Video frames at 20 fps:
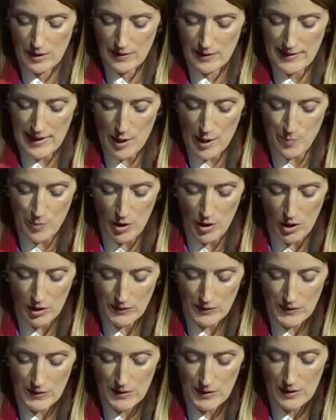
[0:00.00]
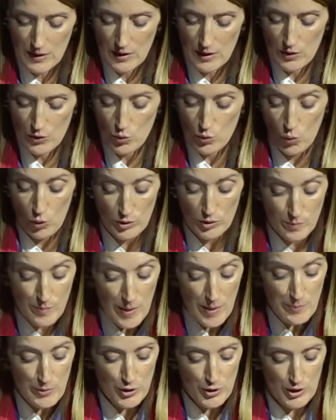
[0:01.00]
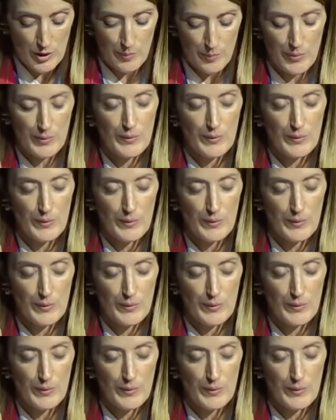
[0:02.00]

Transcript: their path towards membership,